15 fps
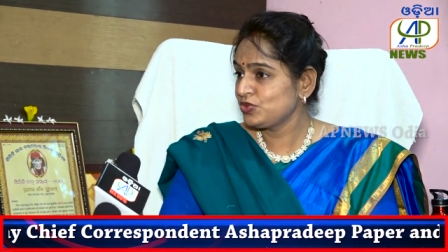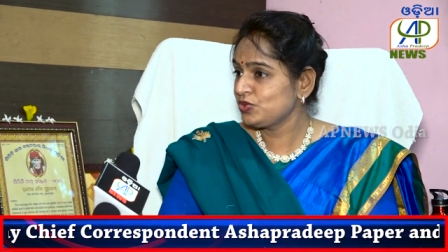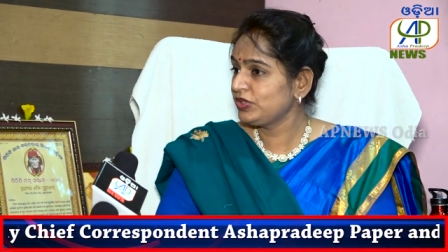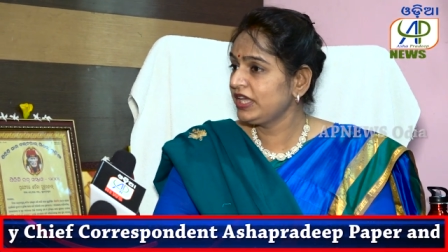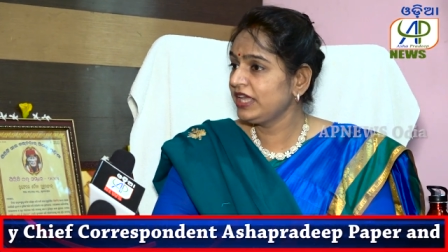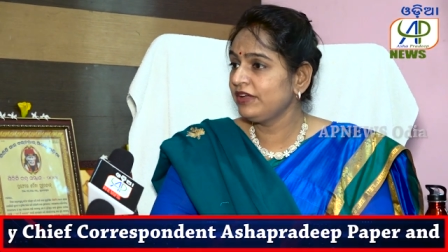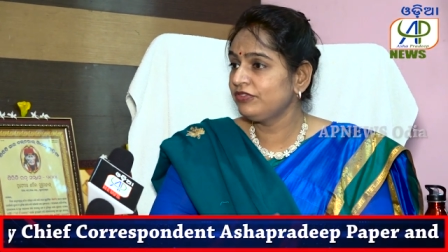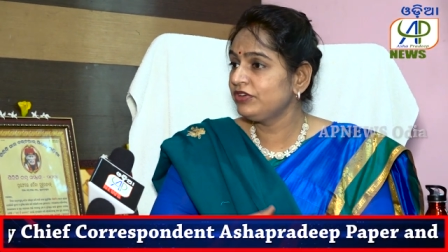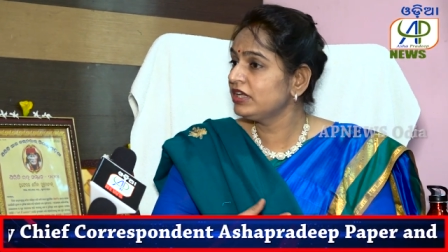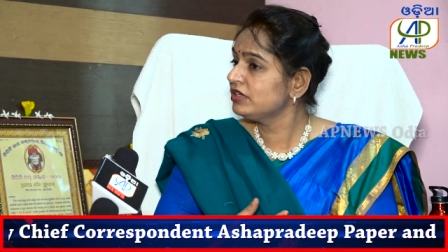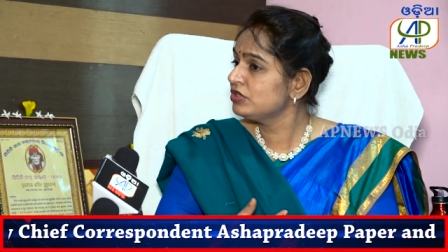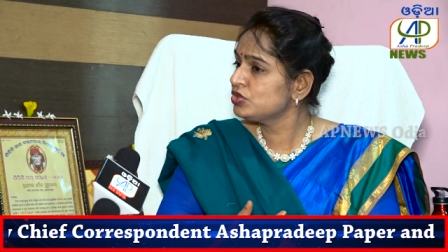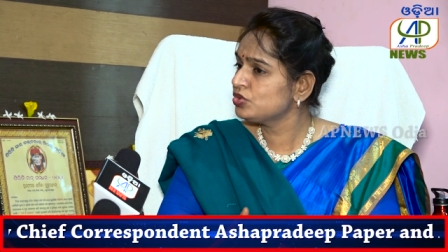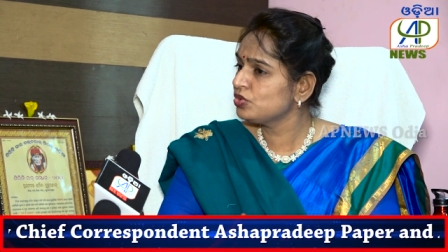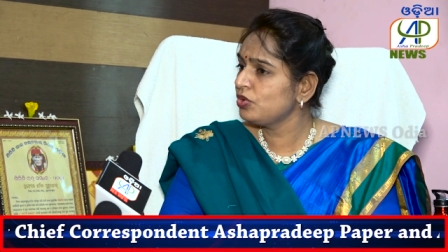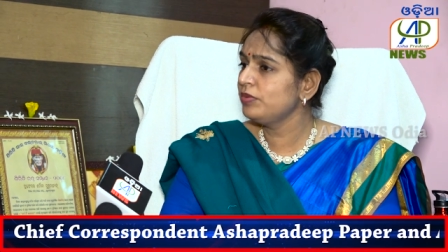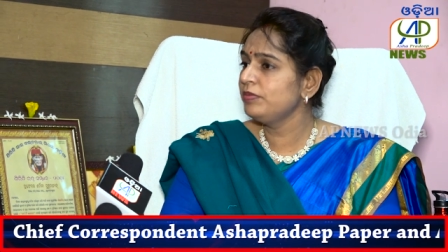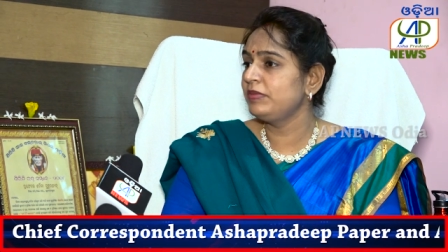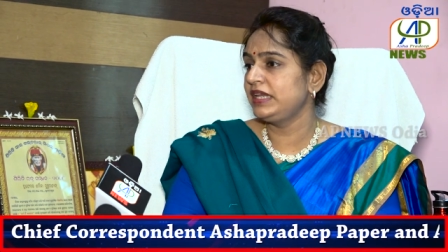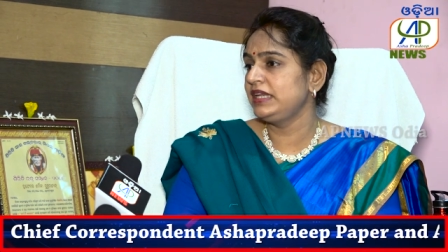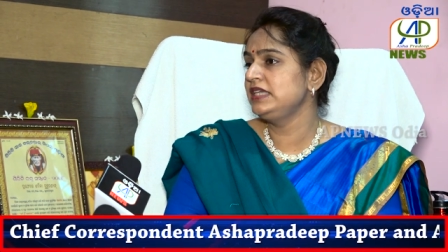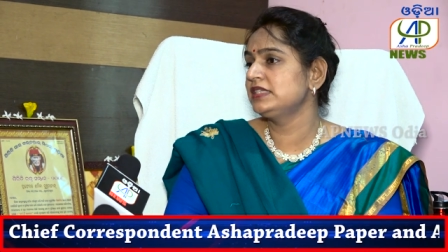So they have done so
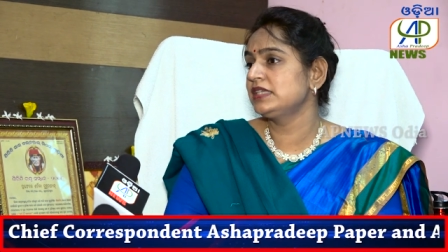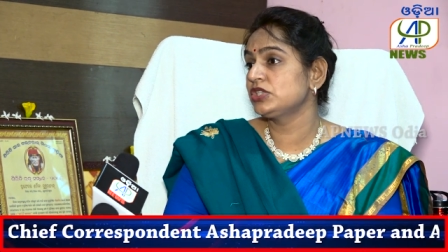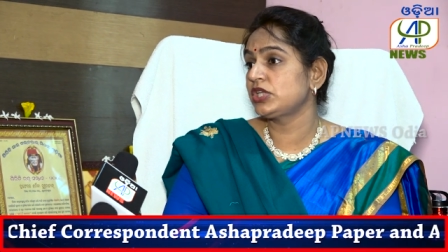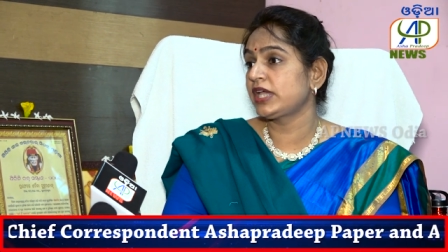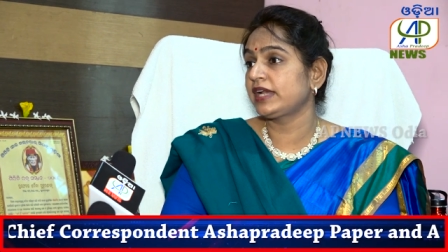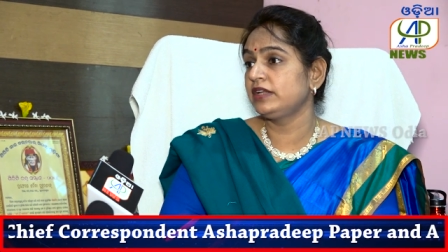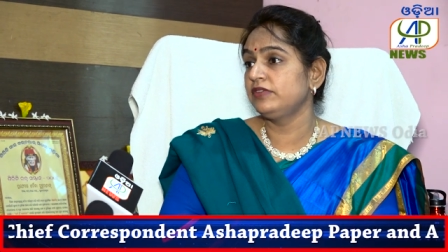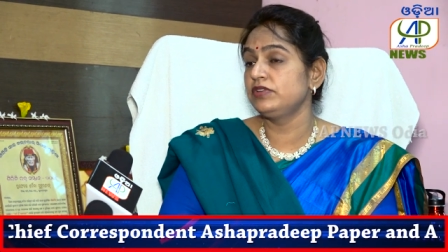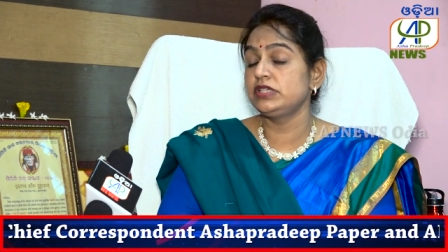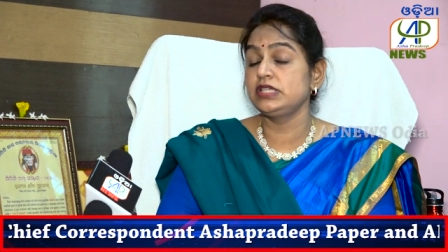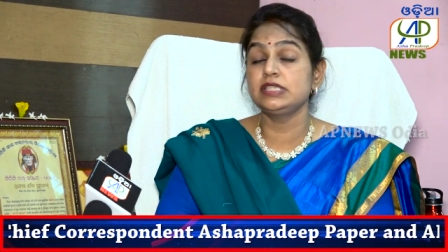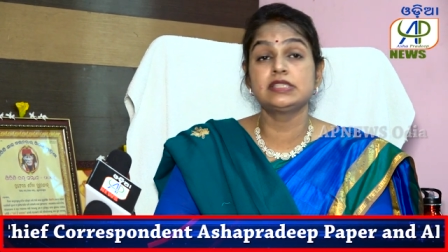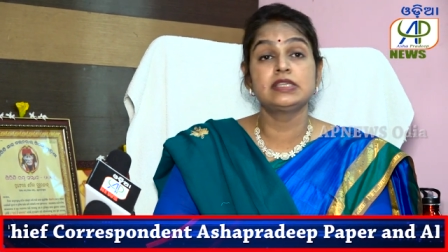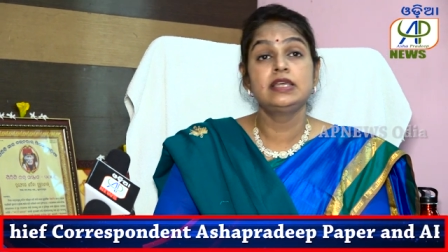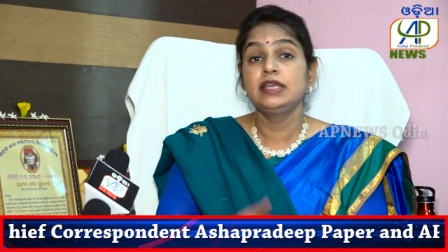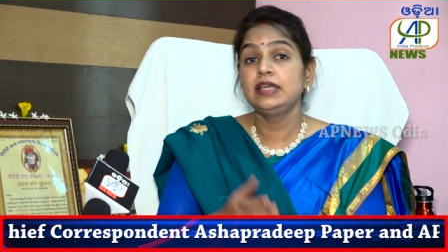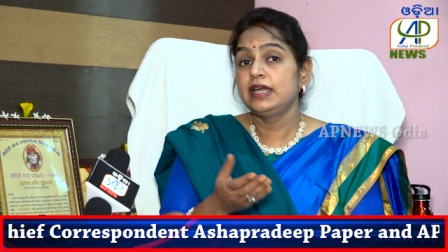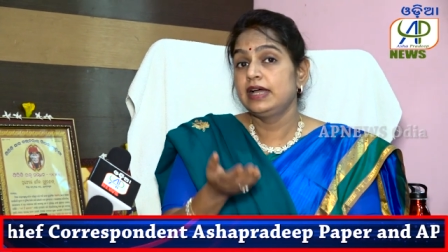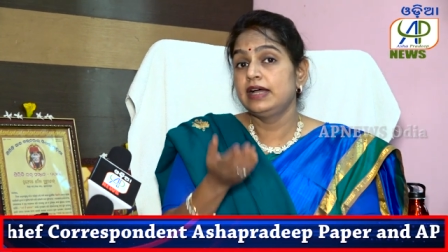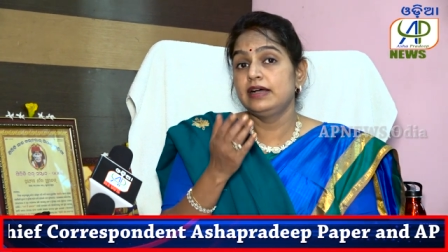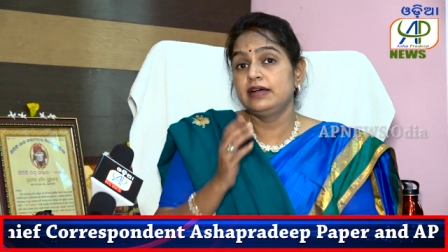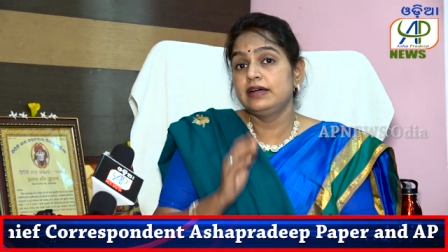many such activities,
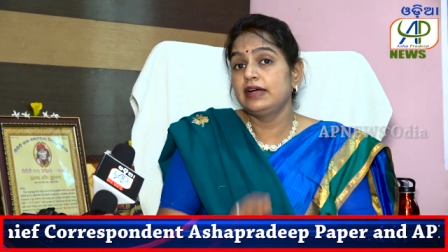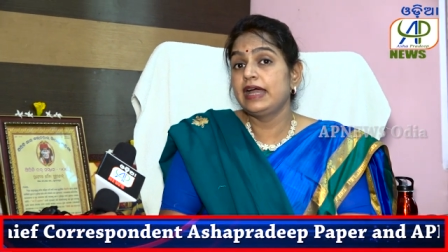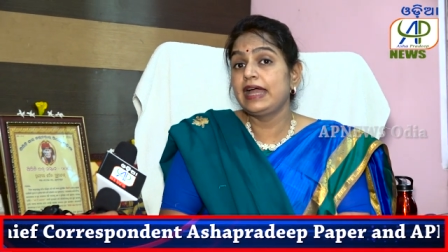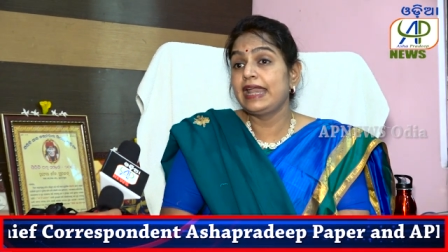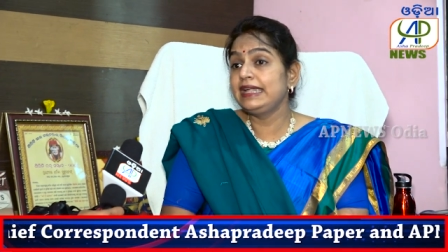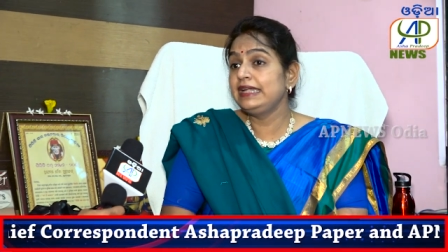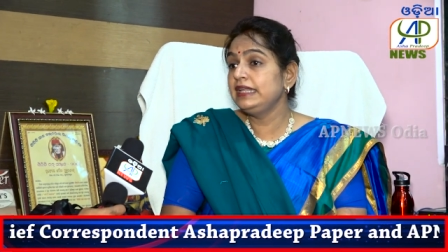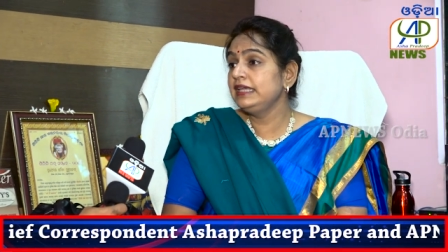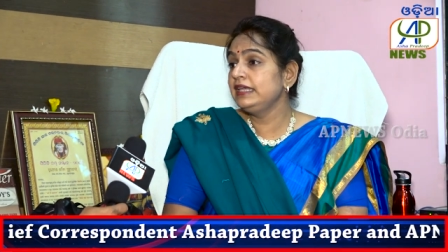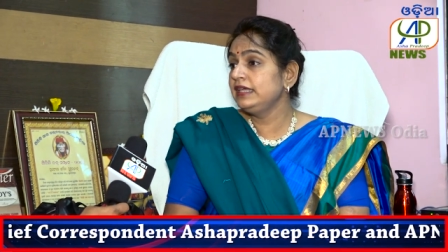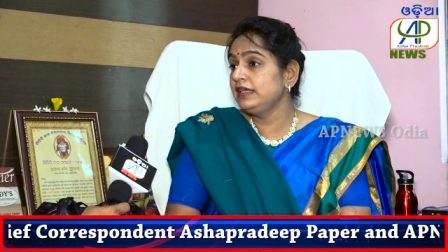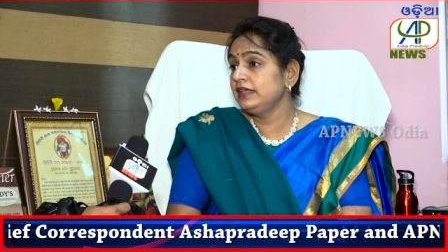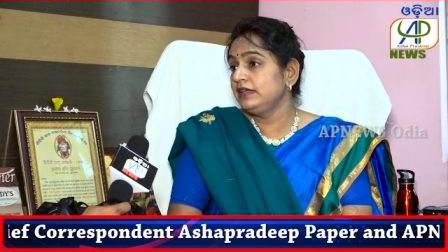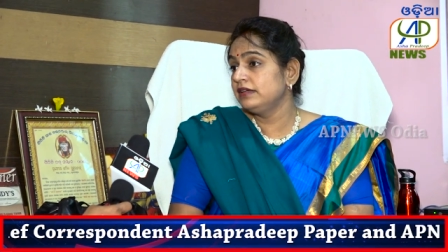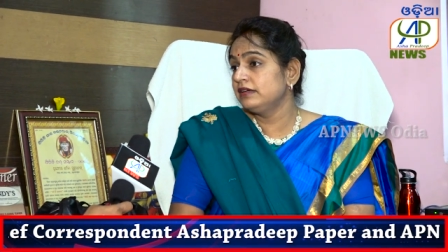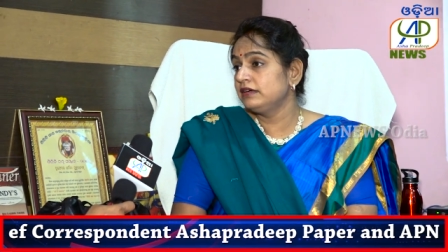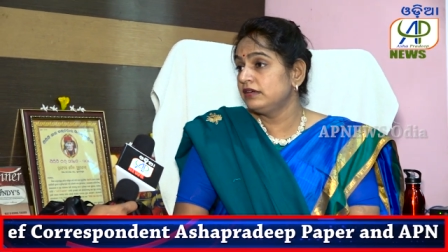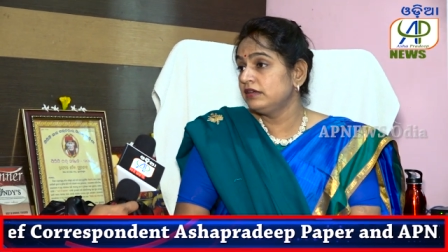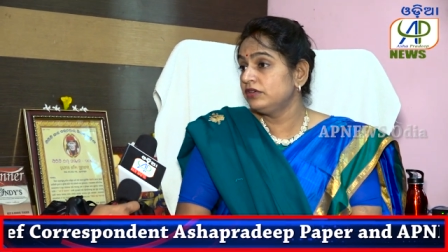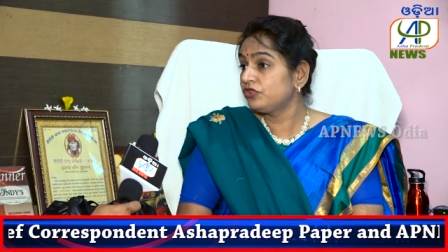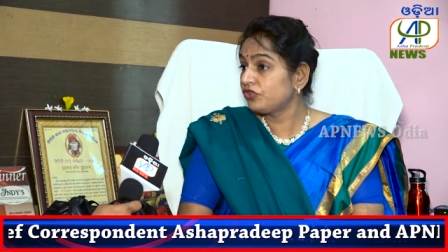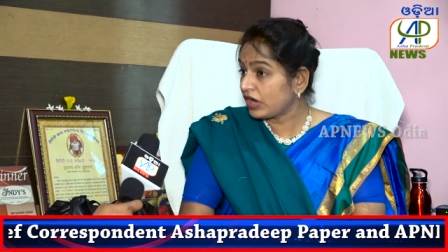
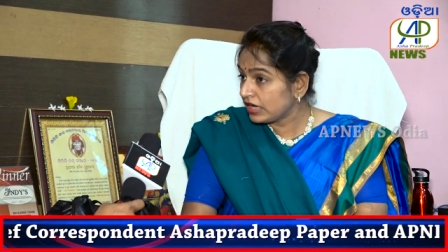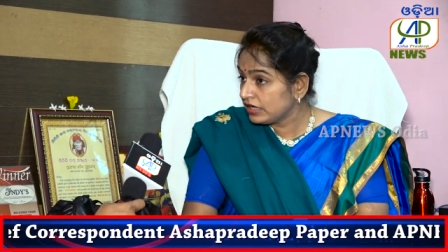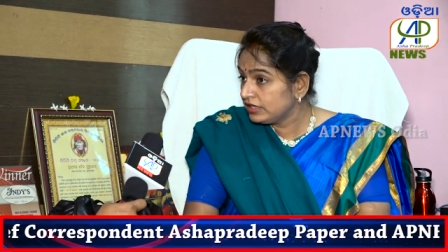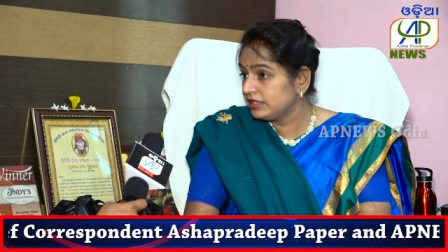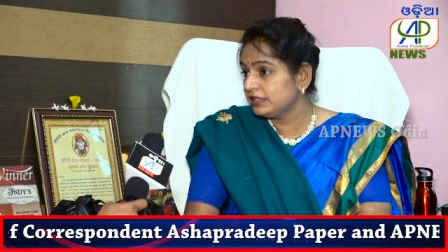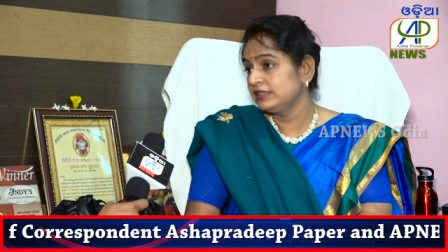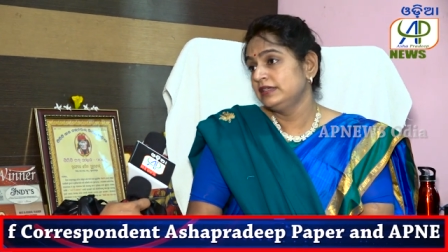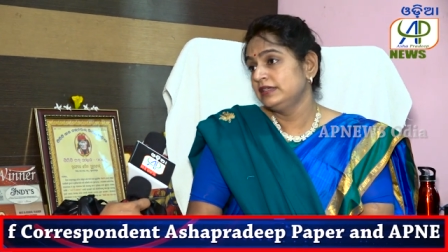anti-drug